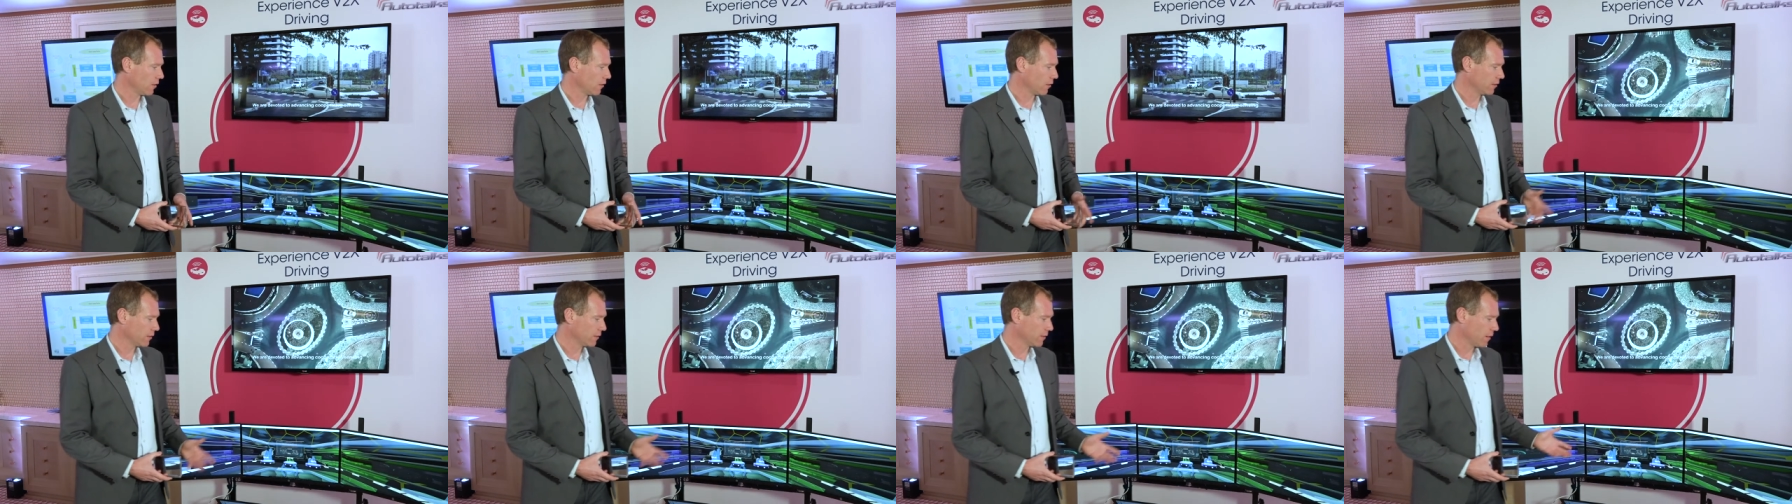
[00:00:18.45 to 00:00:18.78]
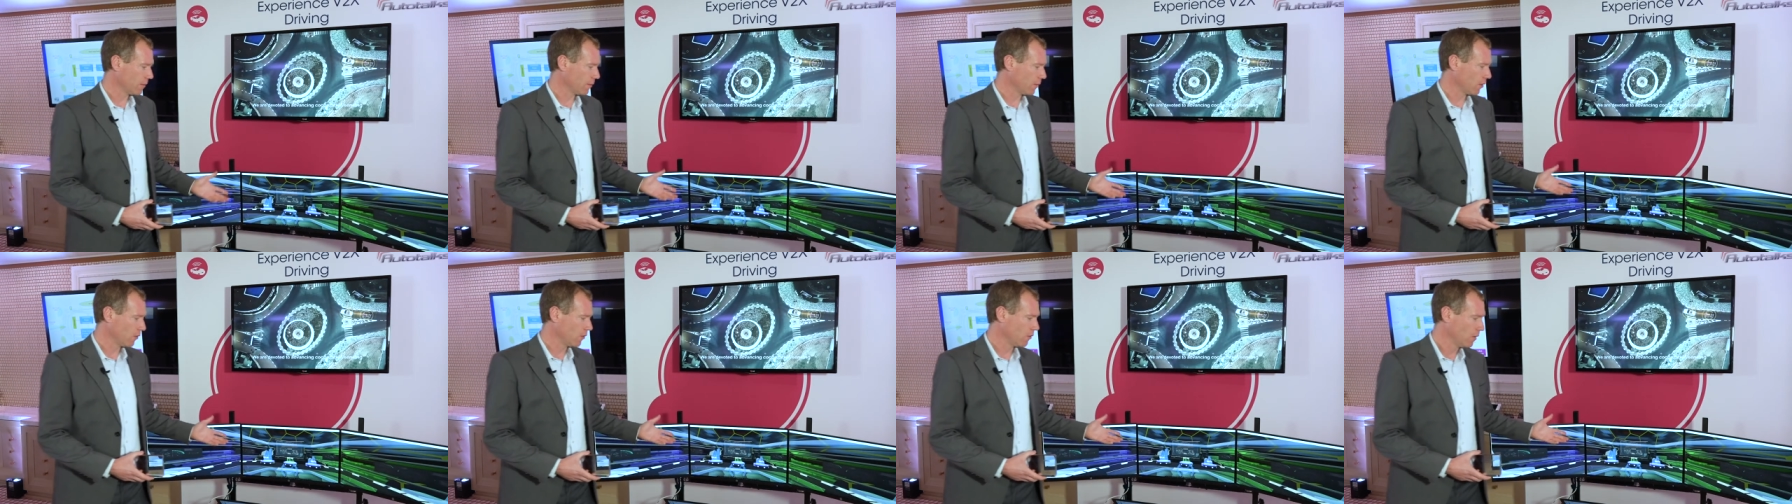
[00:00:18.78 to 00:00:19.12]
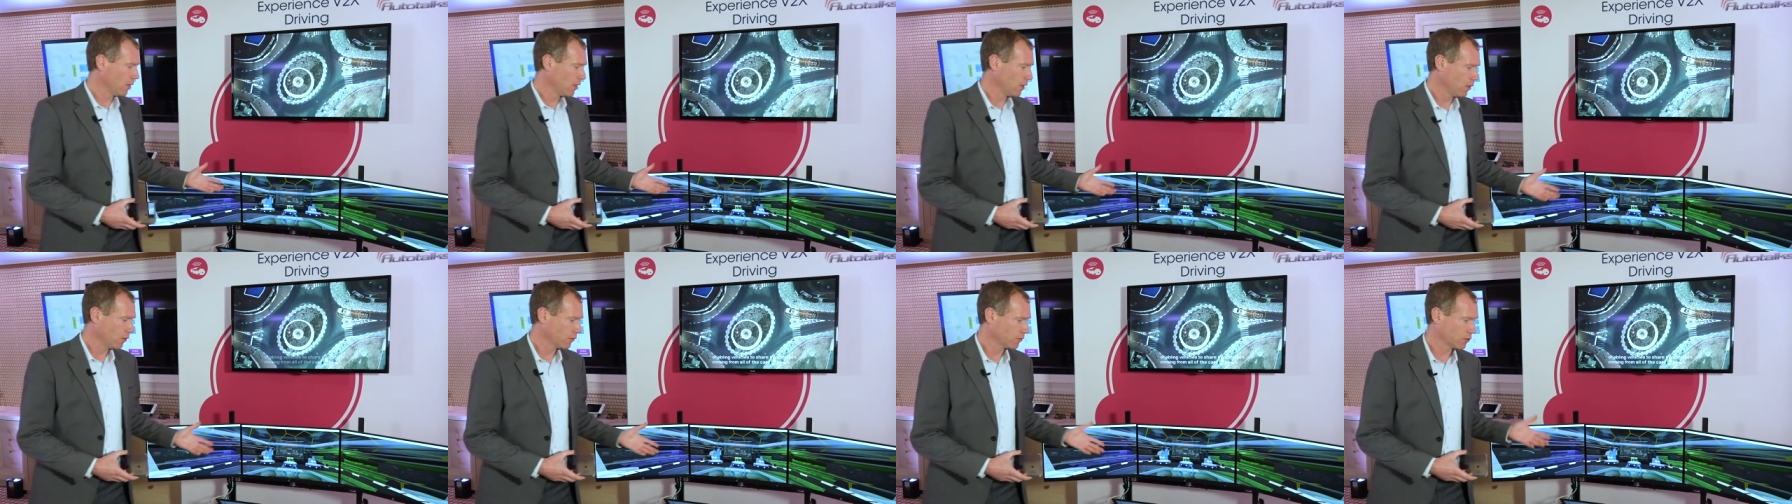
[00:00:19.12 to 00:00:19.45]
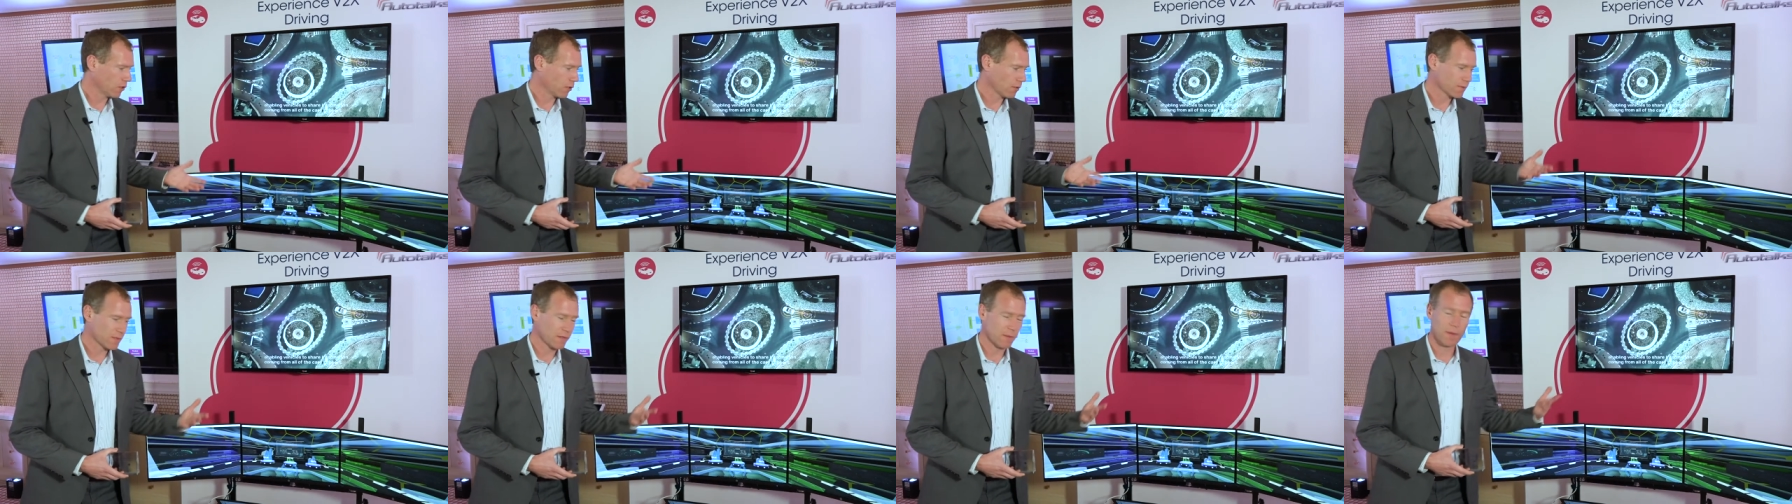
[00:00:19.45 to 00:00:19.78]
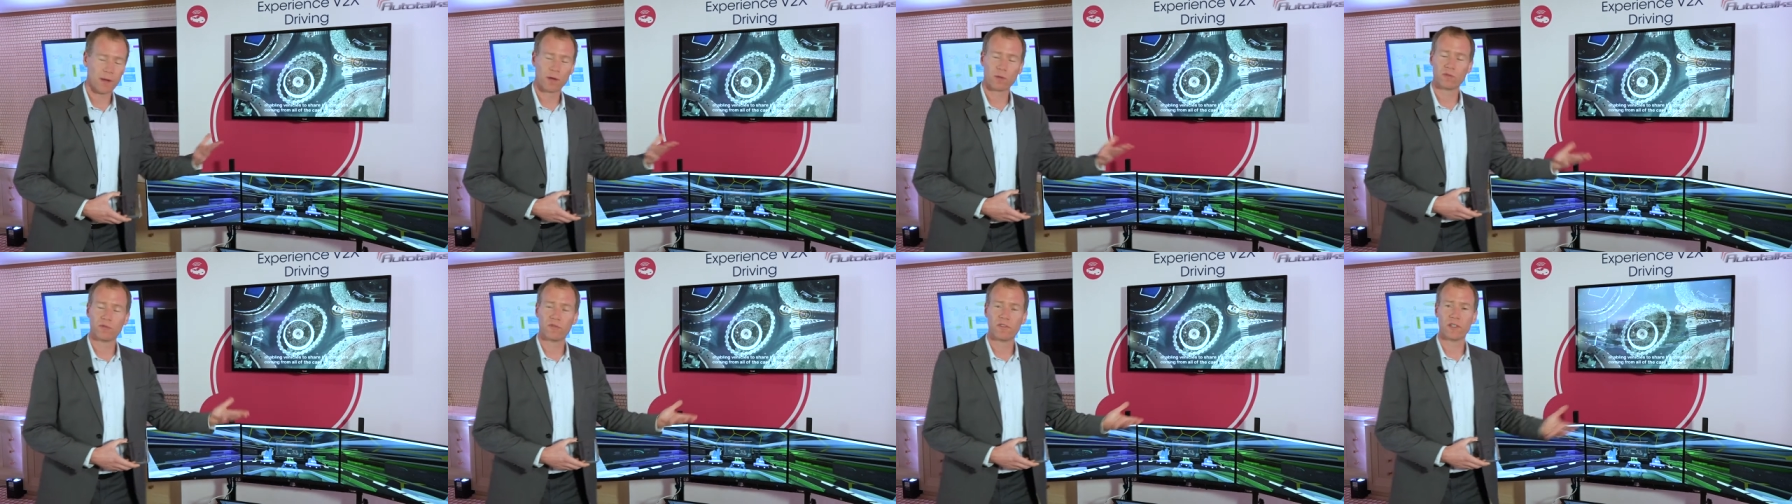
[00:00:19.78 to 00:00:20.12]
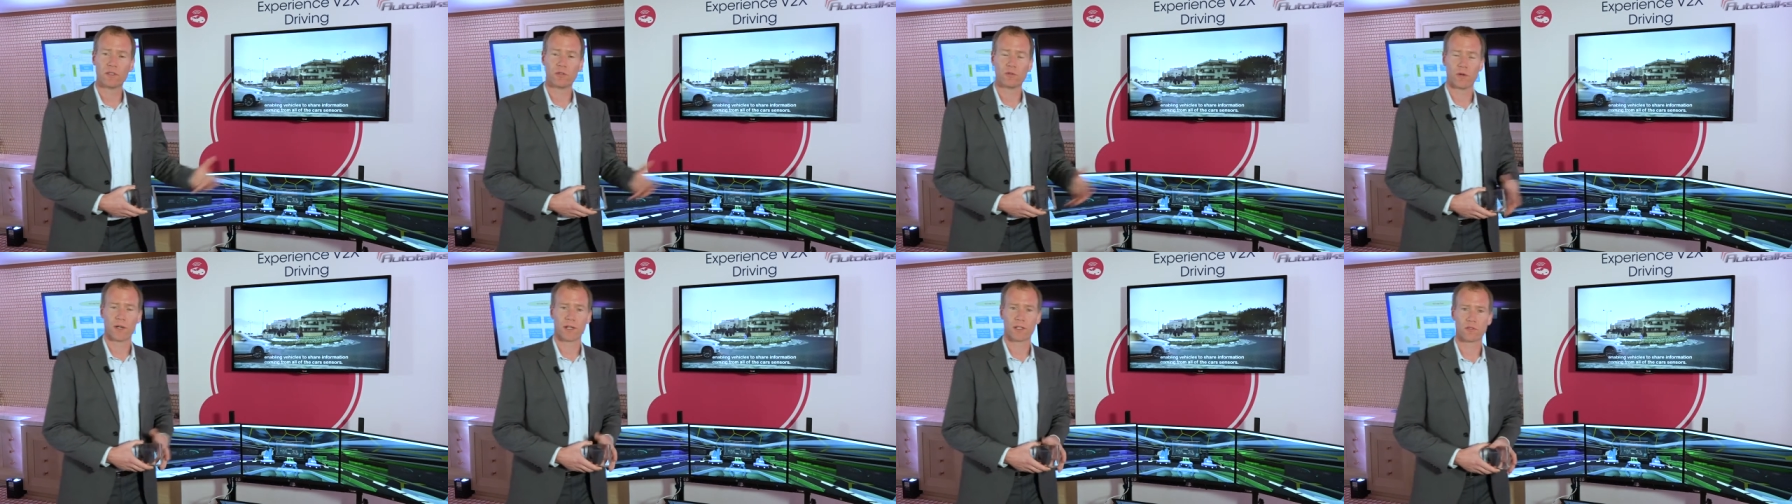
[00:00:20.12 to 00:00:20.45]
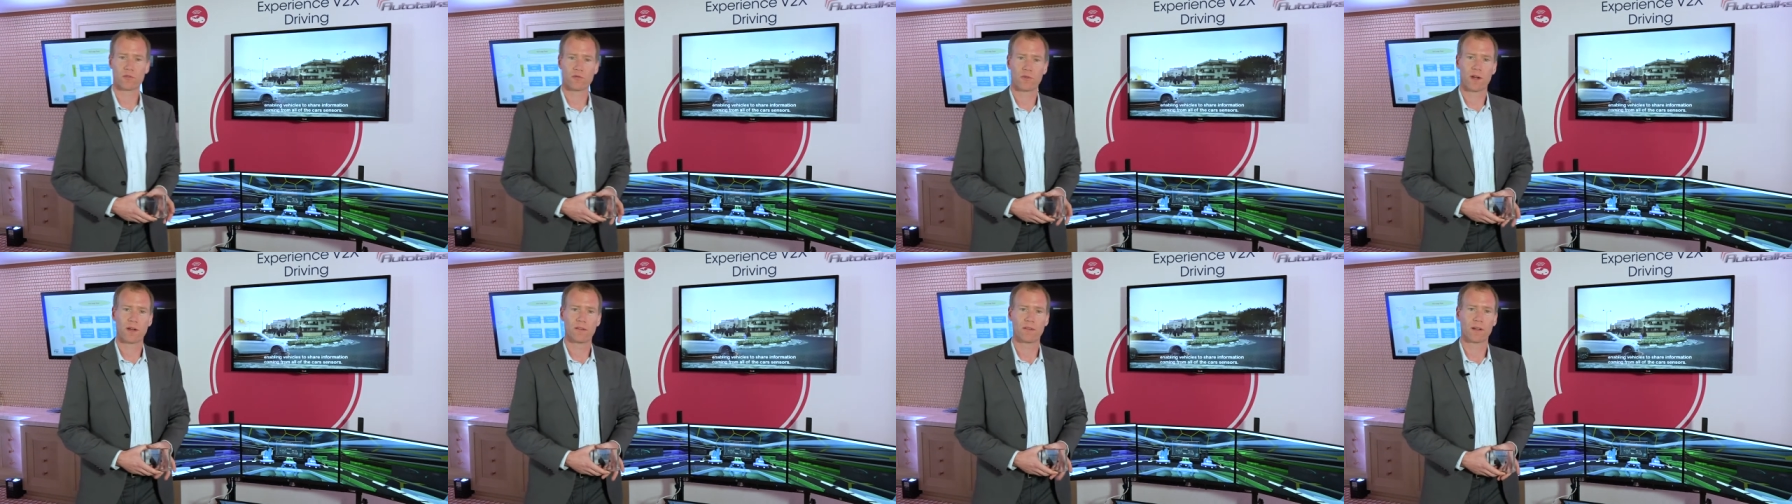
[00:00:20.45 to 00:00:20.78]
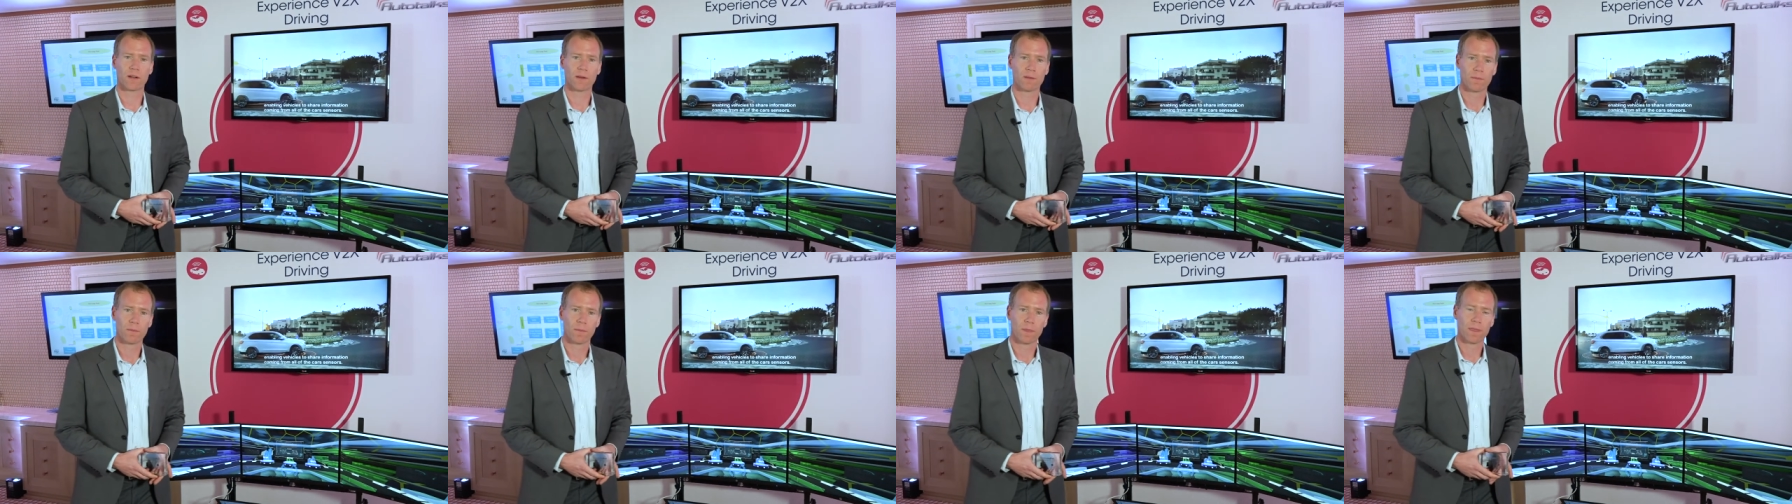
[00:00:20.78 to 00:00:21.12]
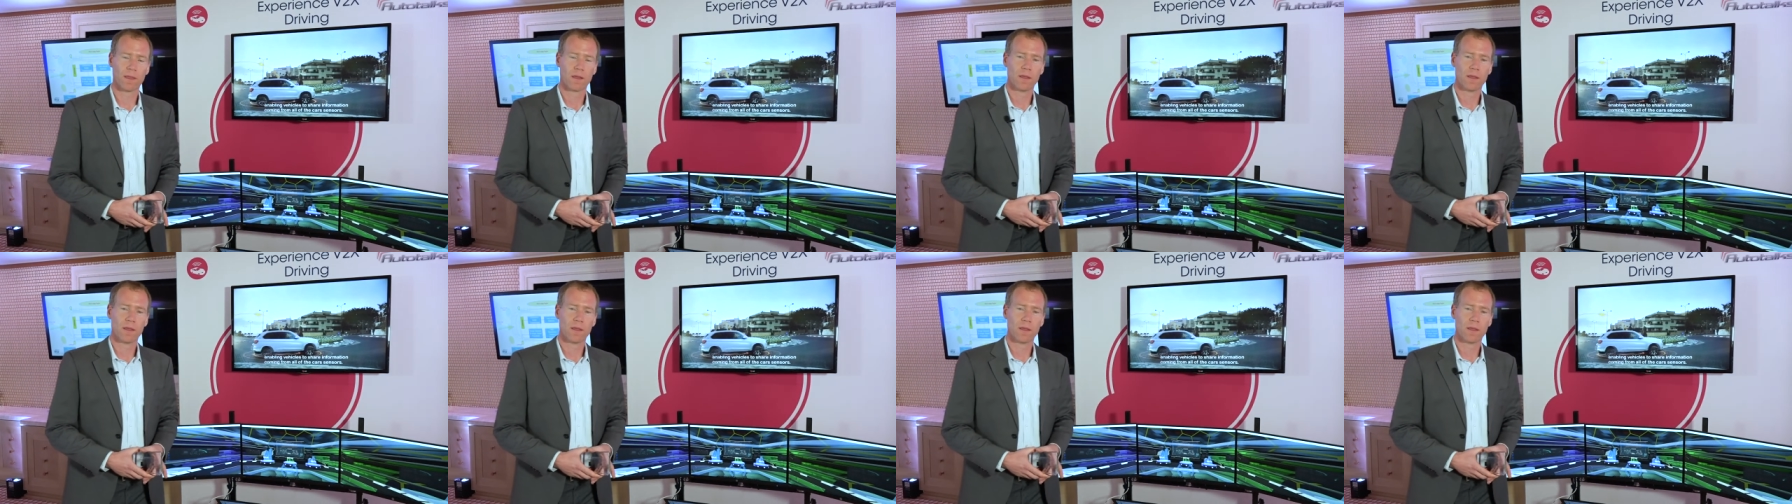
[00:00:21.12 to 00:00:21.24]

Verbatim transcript: our demo talks about V2X driving.